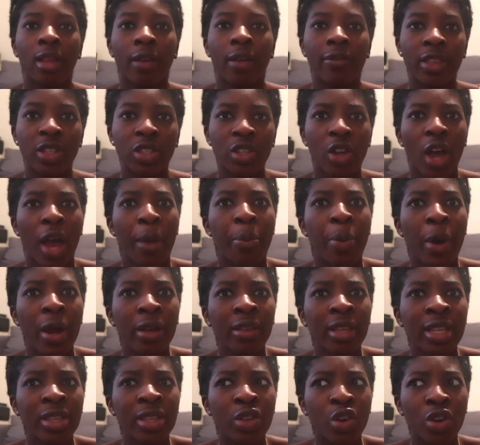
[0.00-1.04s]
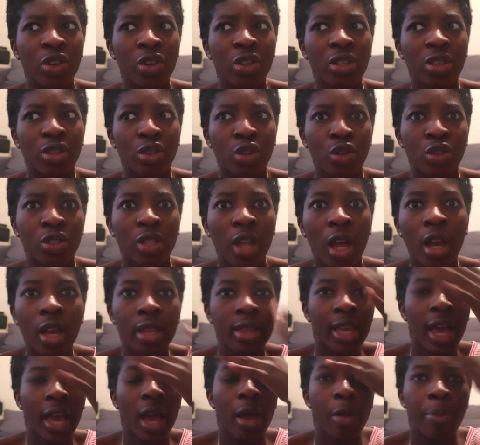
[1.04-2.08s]
love this. Apparently, they're they're
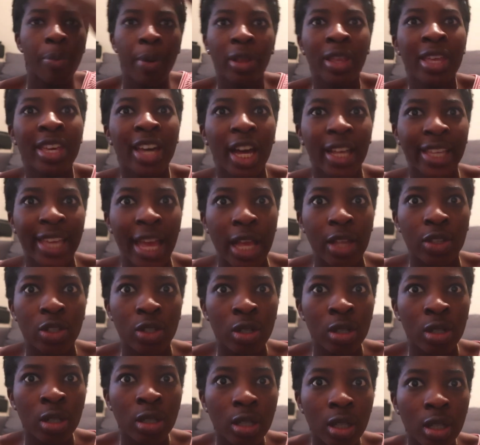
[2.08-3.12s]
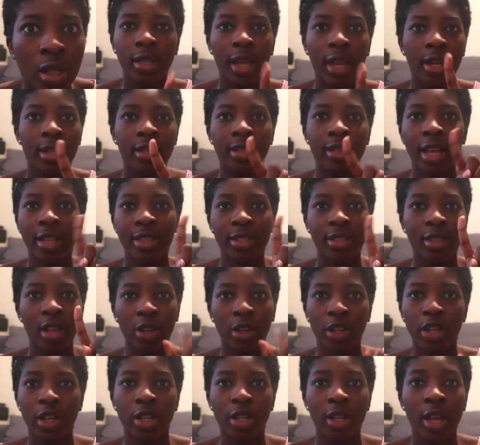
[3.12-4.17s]
they apparently got canceled. That that's
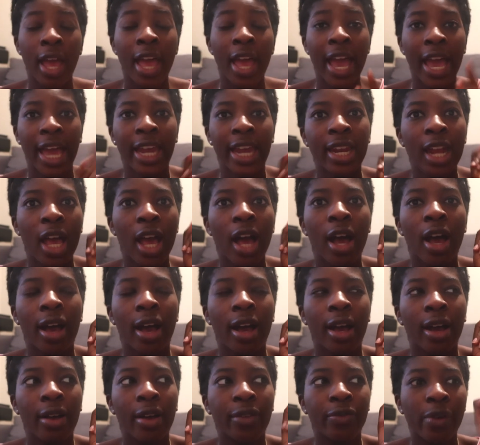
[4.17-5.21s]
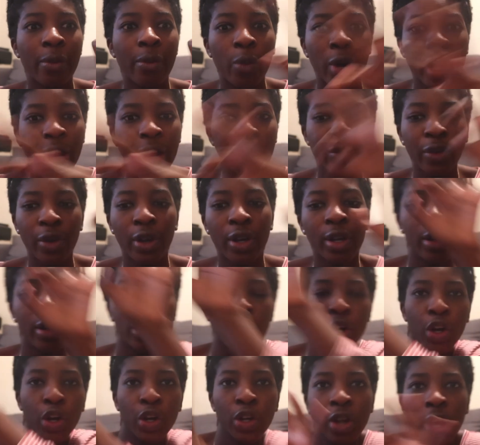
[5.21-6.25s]
not good. And from what I've
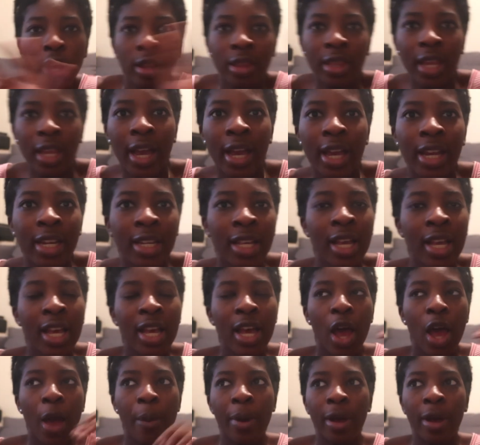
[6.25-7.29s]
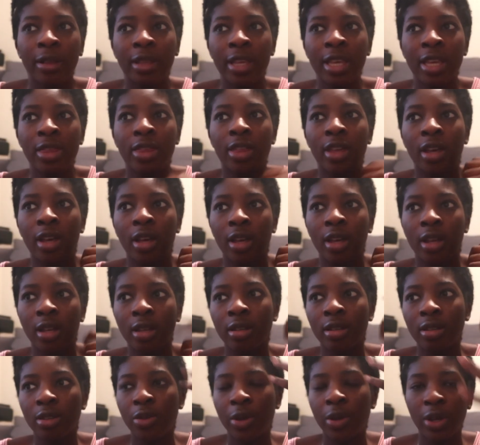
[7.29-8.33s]
heard online, apparently
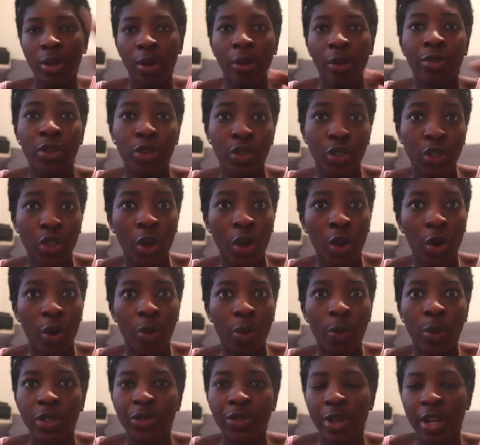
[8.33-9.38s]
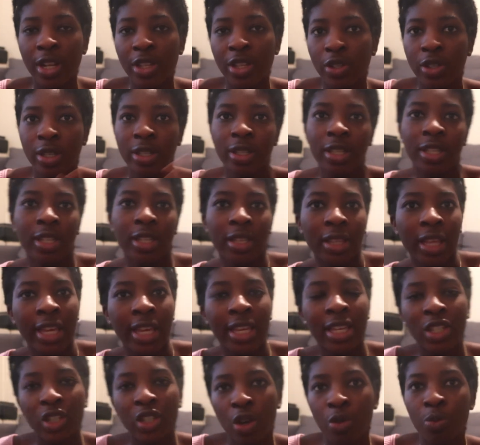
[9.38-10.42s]
the creator of the show was ready to
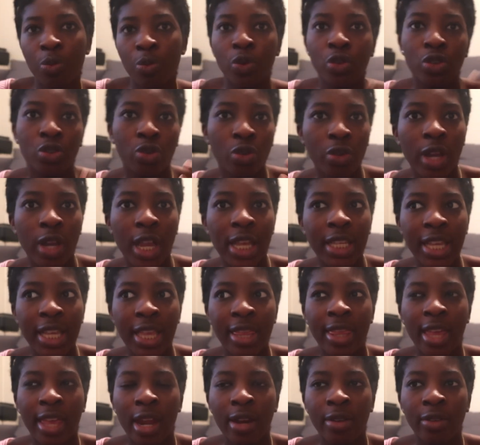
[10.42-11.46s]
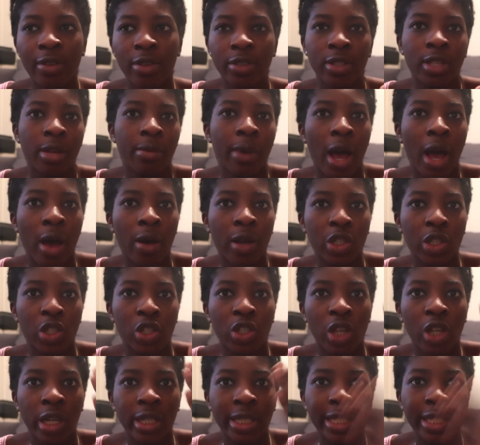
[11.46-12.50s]
like share more stories, and then somehow it
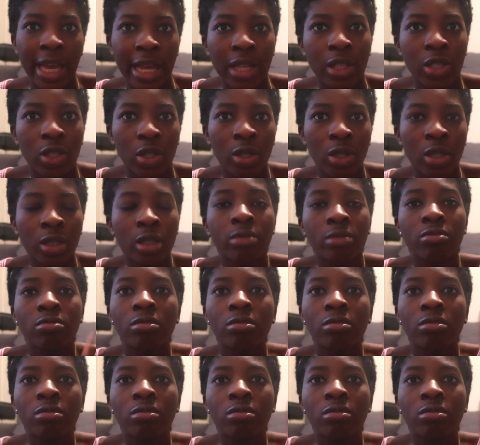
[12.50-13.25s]
just got canceled.